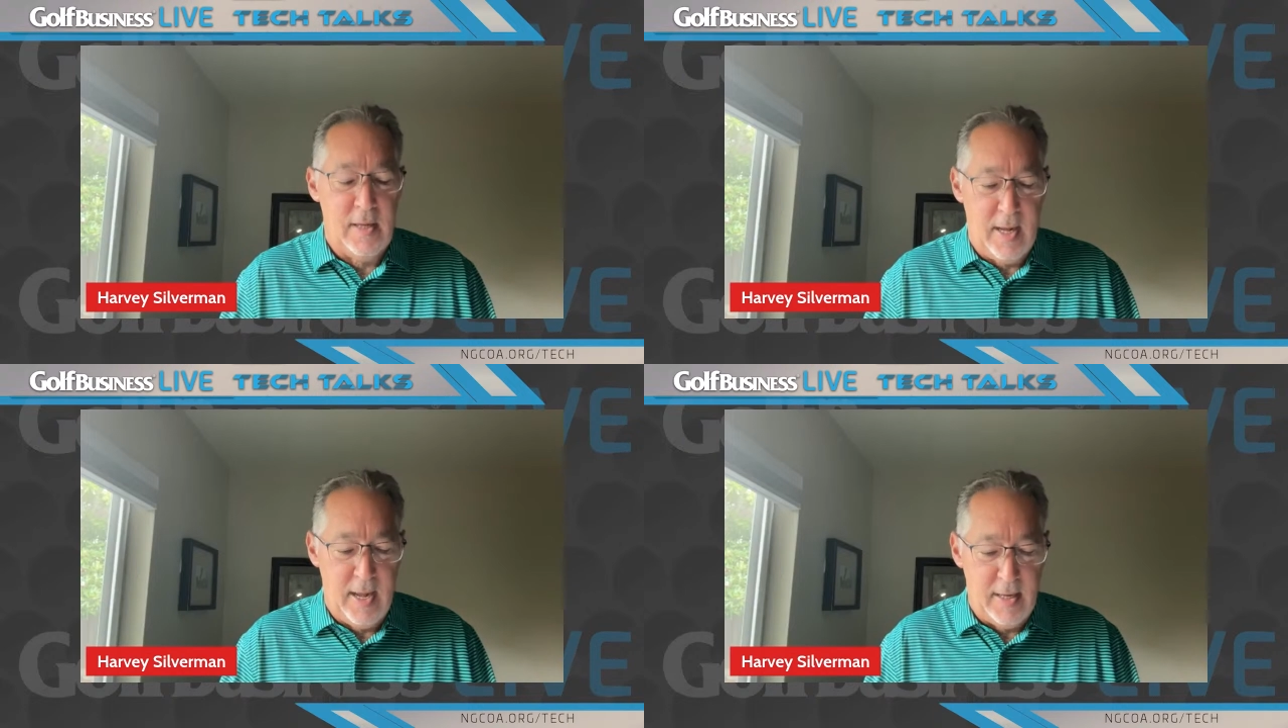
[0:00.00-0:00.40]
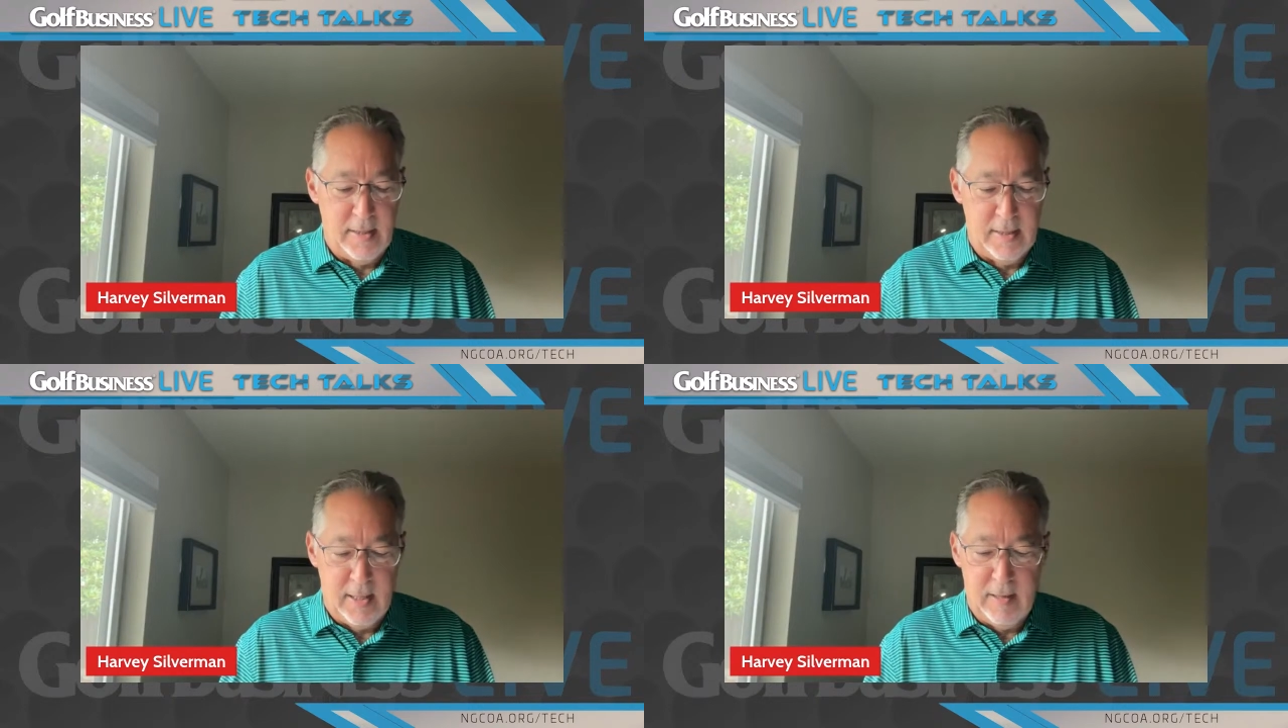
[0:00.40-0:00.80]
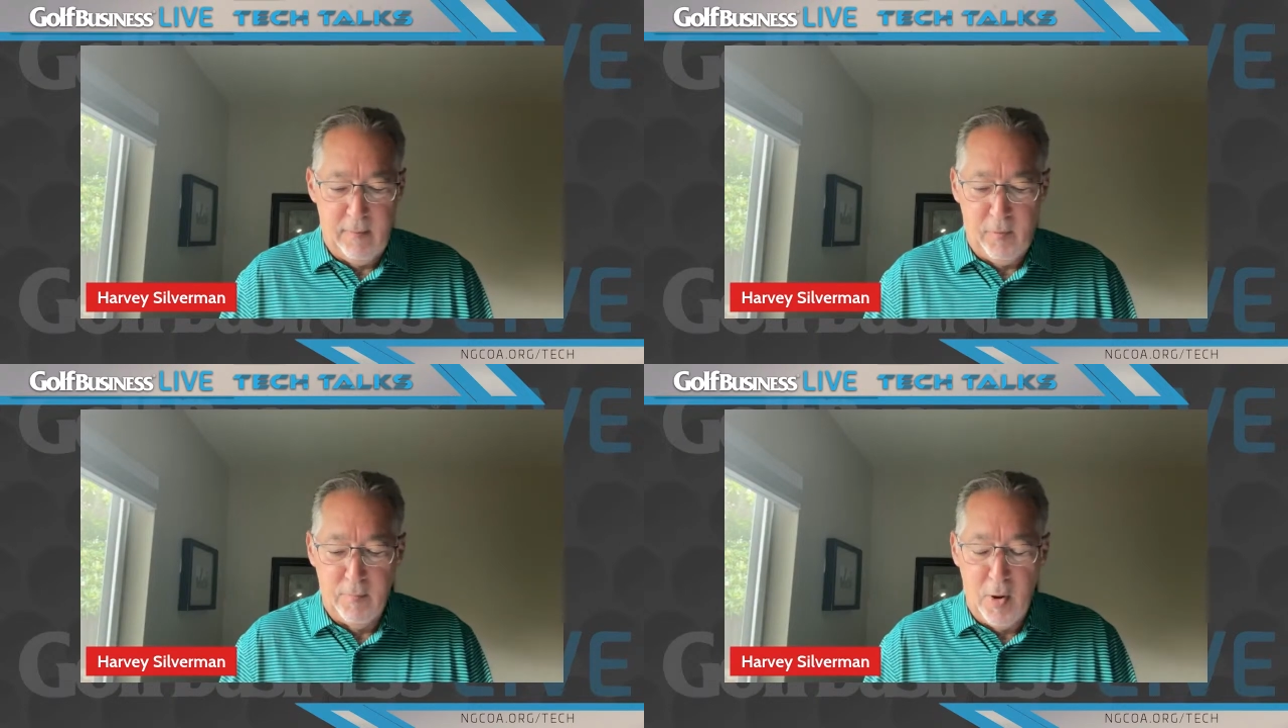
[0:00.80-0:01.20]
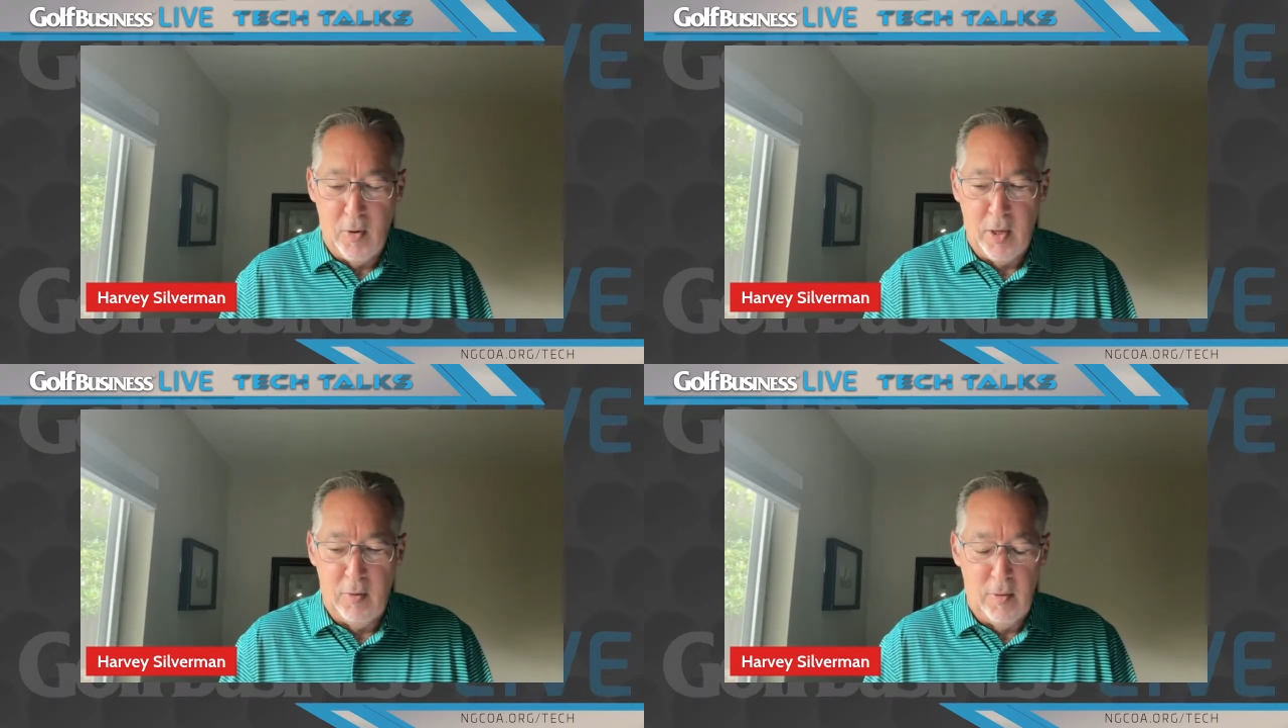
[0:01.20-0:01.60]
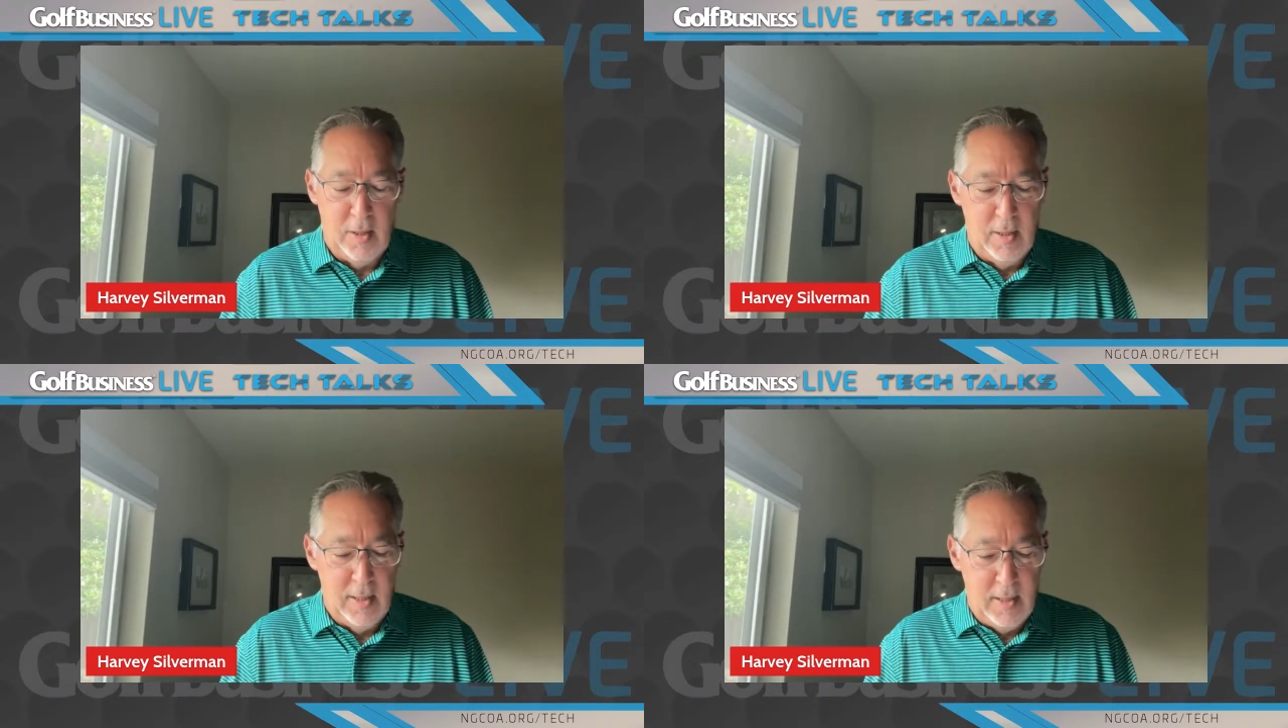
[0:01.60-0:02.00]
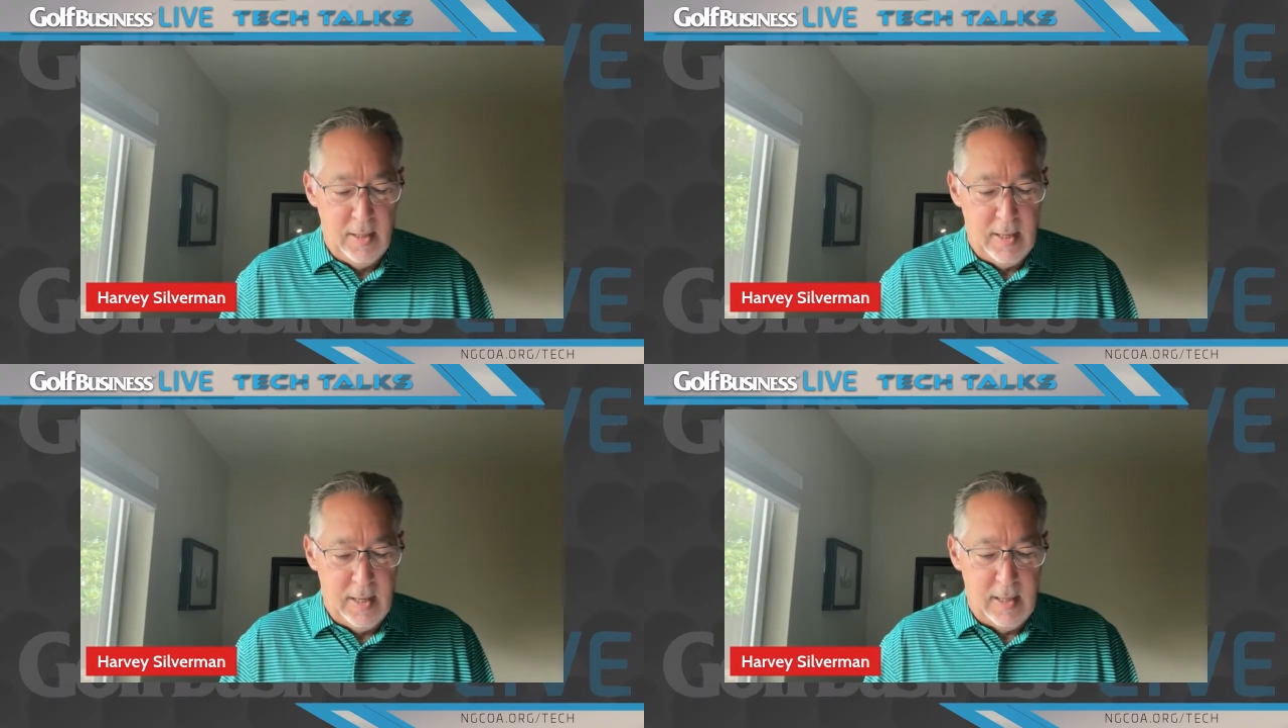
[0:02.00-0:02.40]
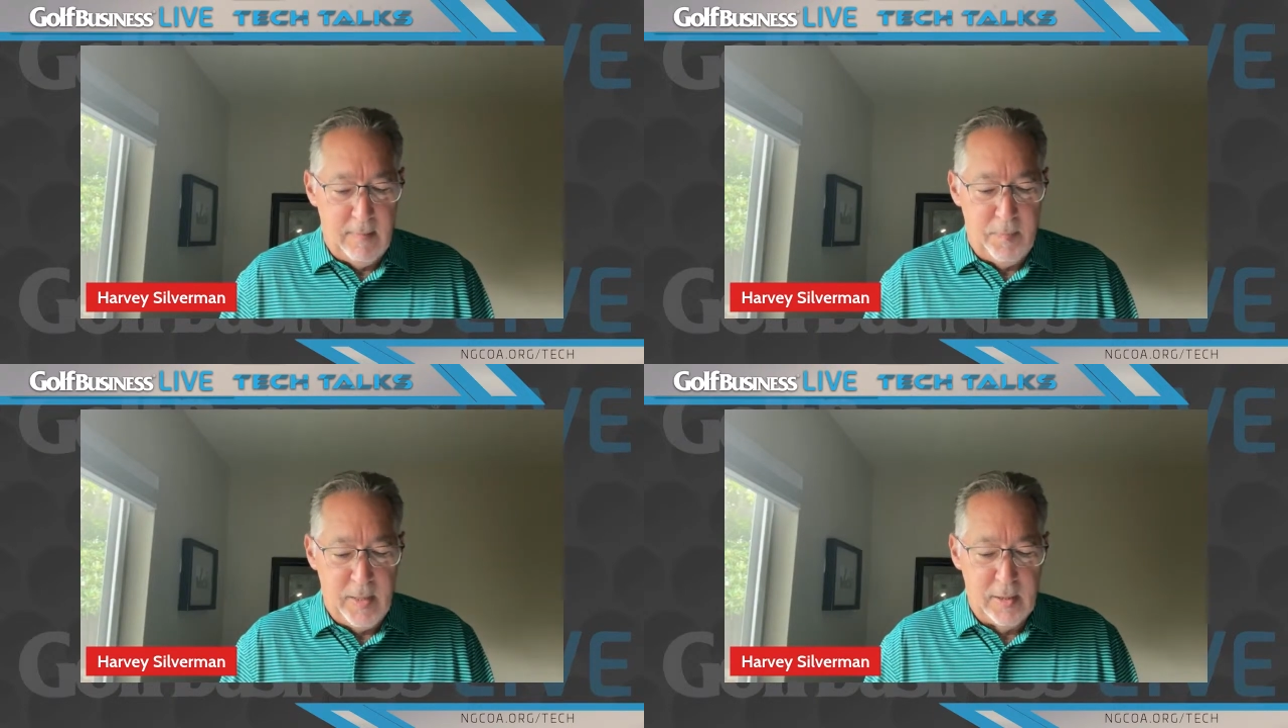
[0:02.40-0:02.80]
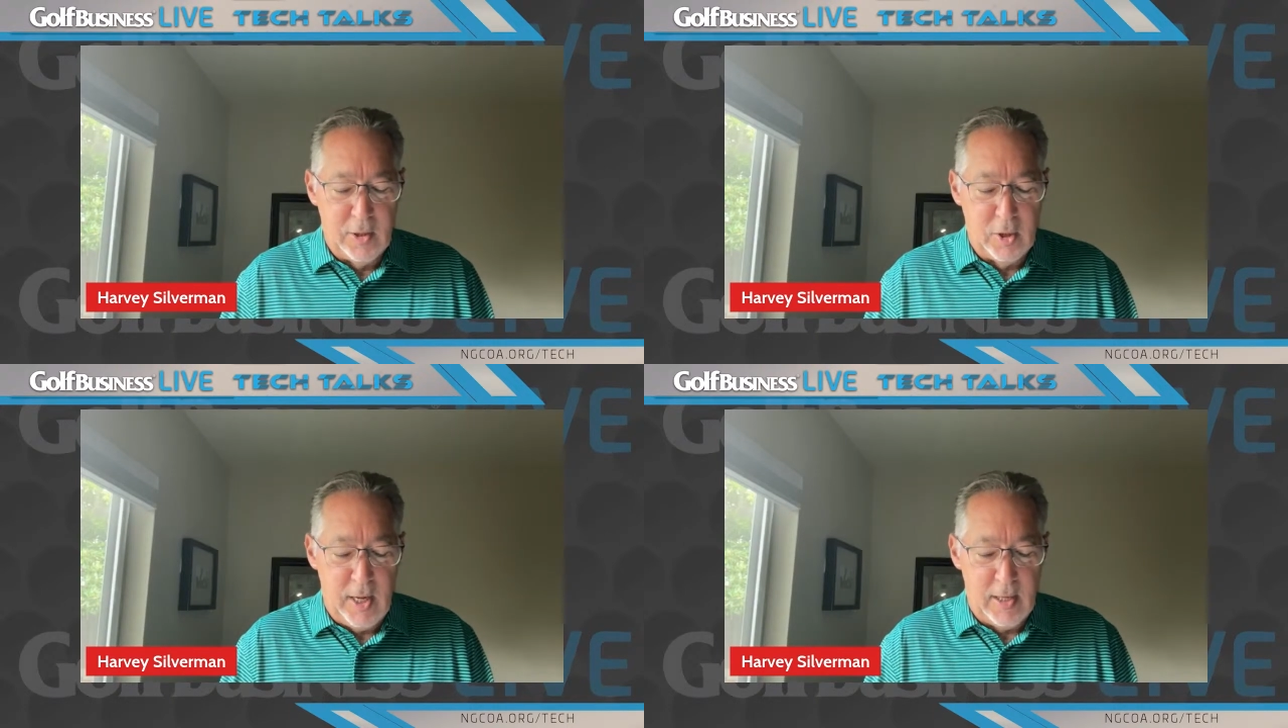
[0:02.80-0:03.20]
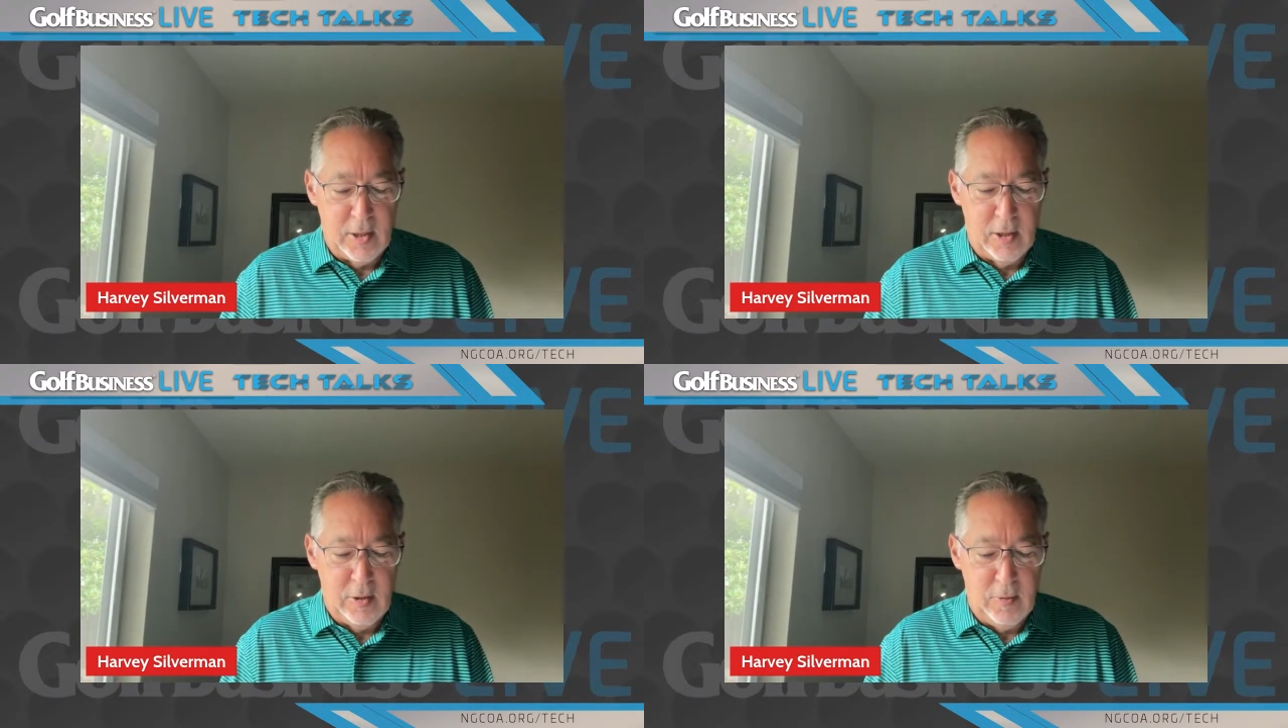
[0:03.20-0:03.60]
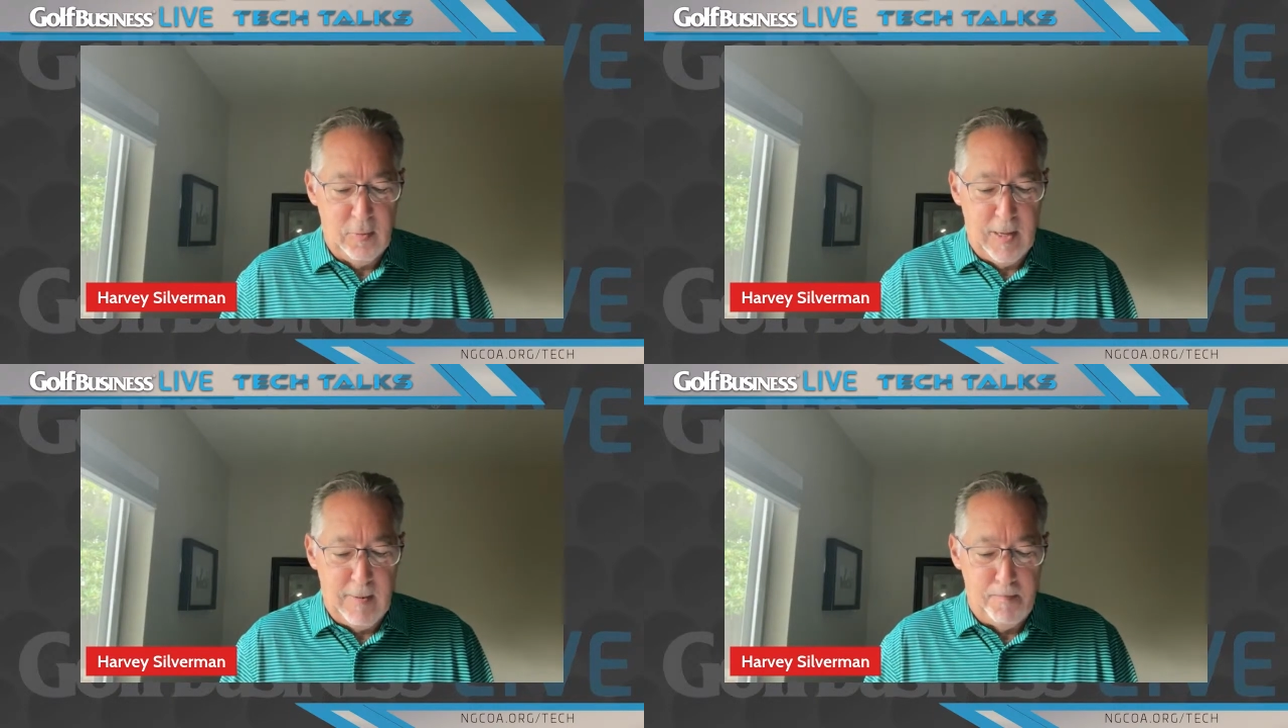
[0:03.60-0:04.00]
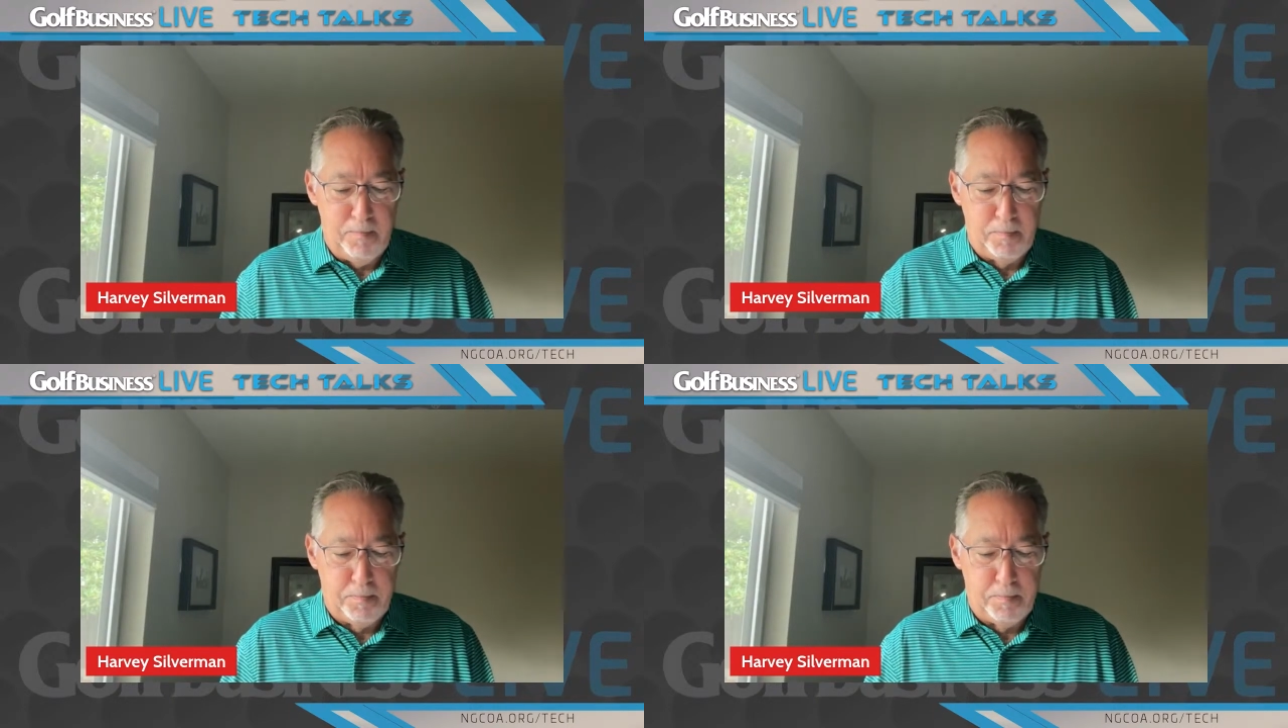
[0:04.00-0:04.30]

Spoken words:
And for Bodo, it's a chance to,